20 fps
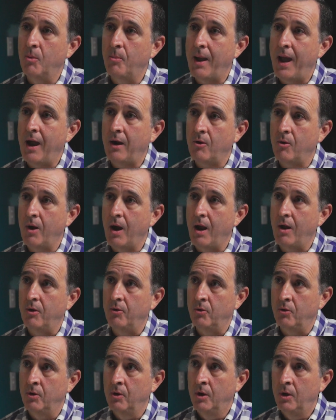
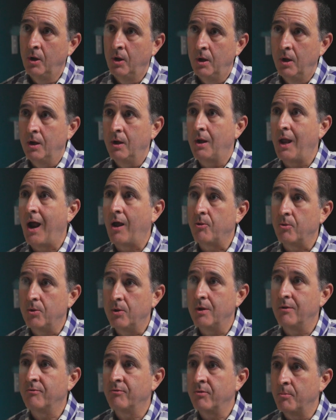background gathering
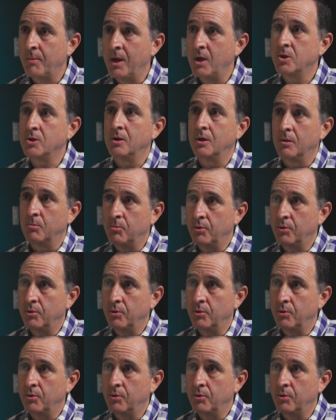the information and